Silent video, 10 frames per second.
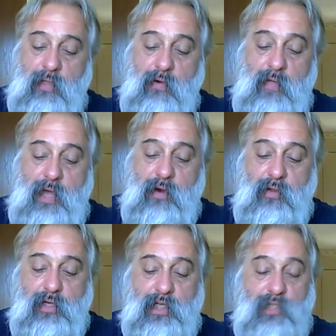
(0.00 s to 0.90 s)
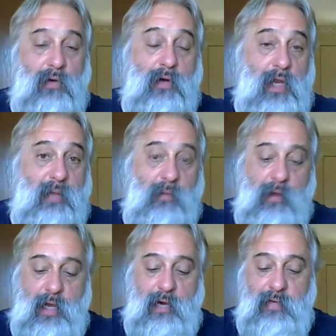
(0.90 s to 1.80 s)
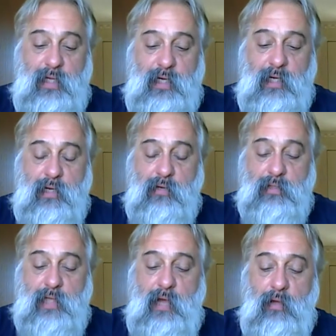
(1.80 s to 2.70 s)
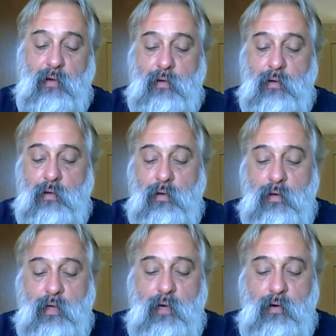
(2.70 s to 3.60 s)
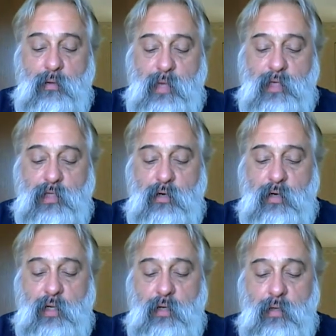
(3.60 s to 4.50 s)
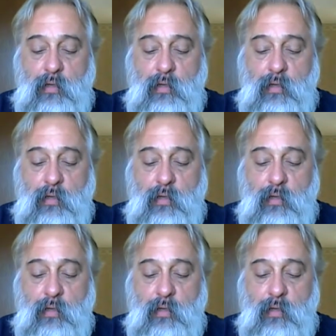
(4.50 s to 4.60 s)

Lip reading: Either that or they're just throwing a label on everything that goes out, you know, to make sure that